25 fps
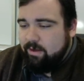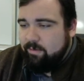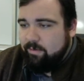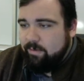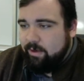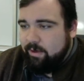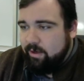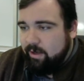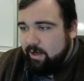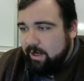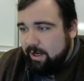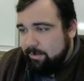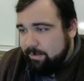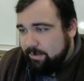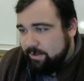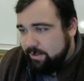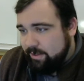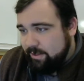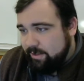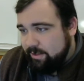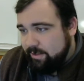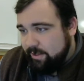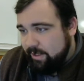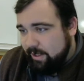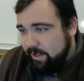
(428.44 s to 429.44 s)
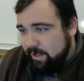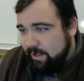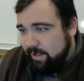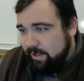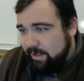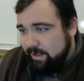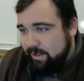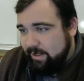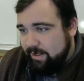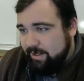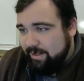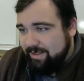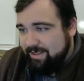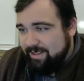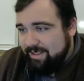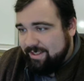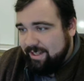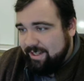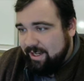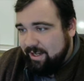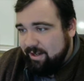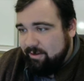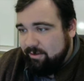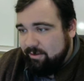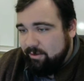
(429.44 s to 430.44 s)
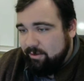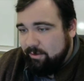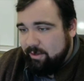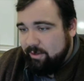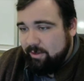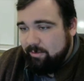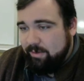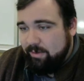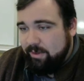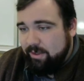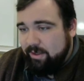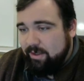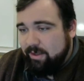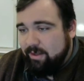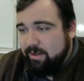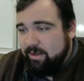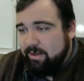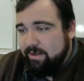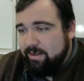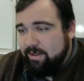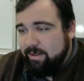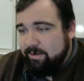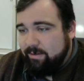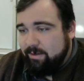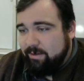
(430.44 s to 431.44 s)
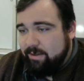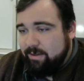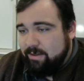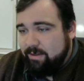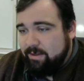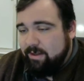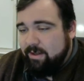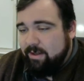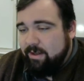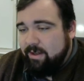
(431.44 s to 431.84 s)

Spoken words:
But our opposite side is now going to be different.